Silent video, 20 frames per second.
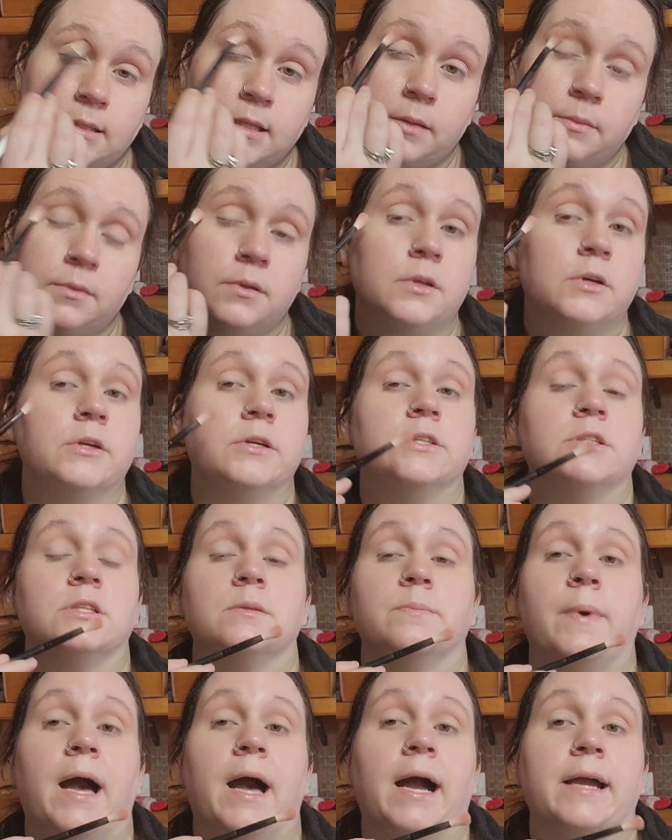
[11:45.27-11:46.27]
I'm literally
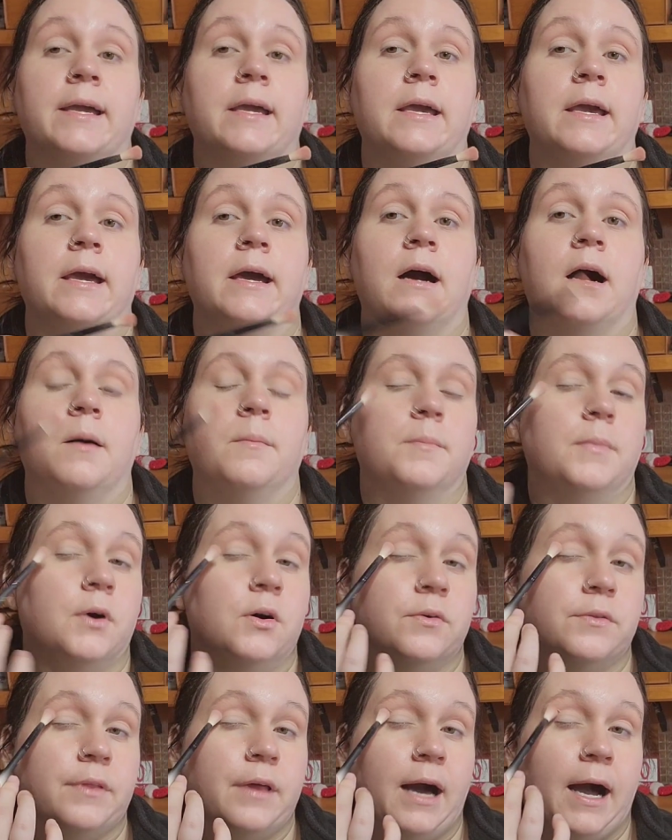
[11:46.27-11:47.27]
just packing it on
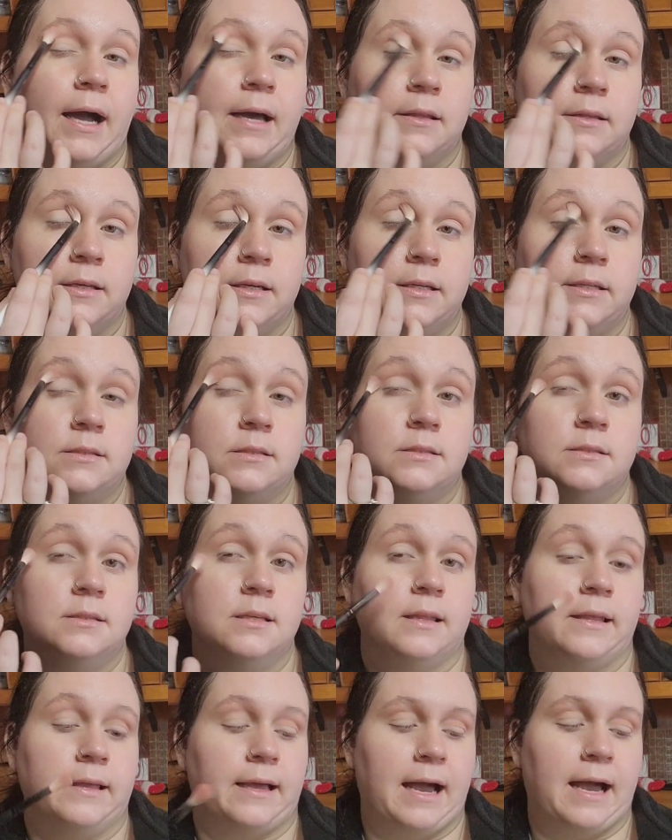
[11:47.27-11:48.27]
both
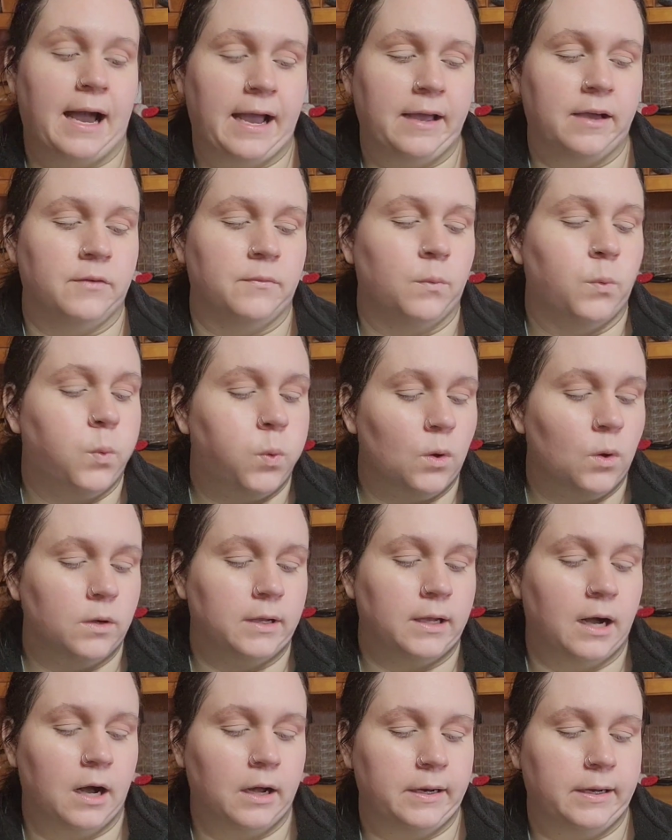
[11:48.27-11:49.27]
eyelids. Like, I
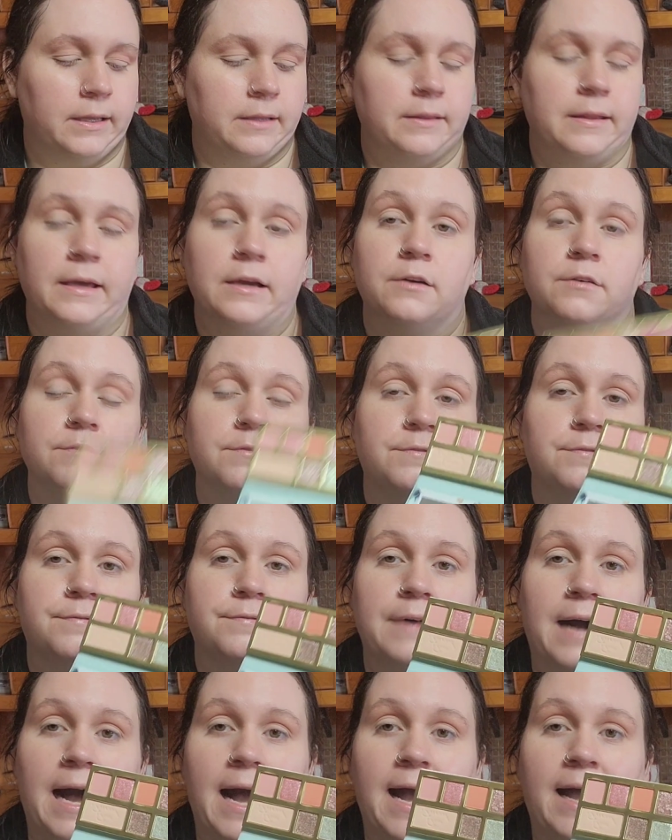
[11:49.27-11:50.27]
have gone in like
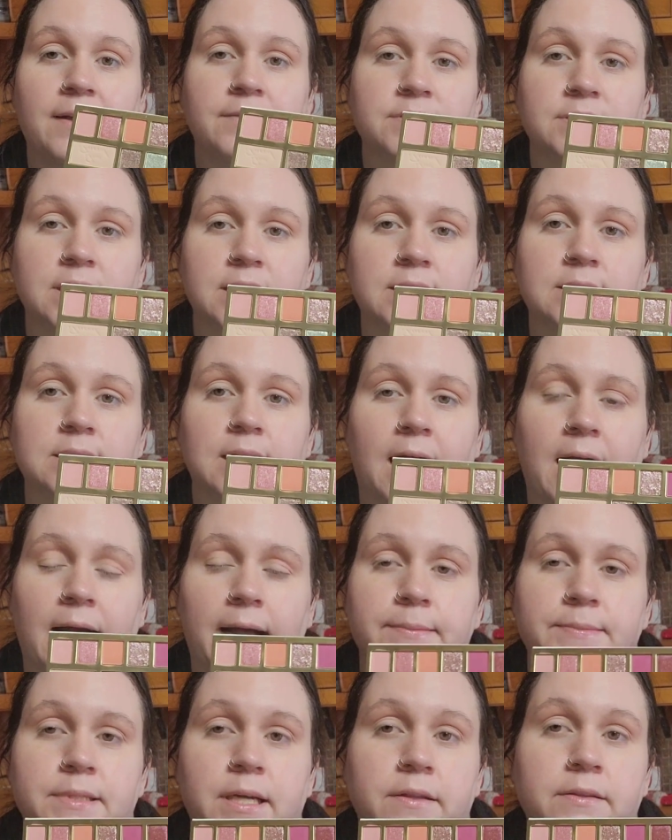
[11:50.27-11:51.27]
5-6
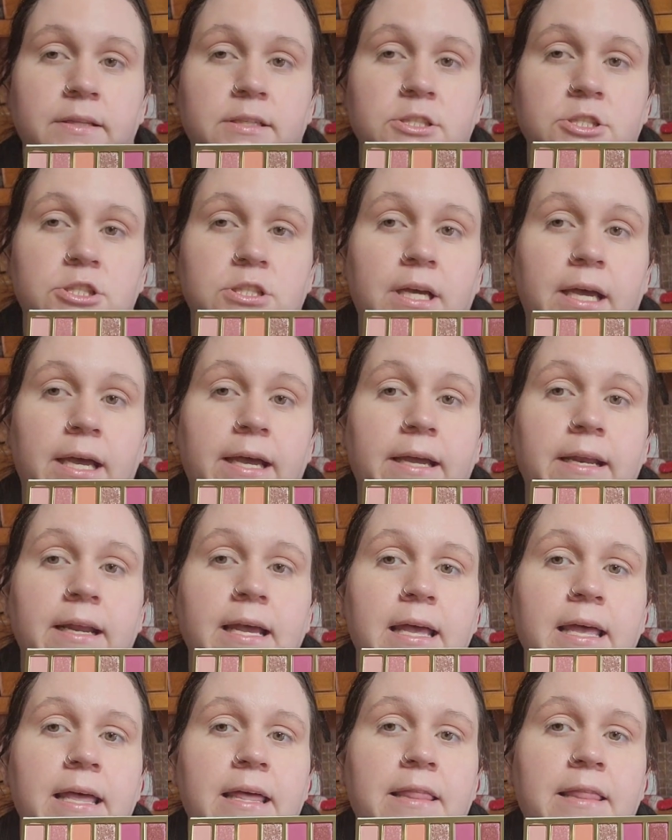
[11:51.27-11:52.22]
times on this shade.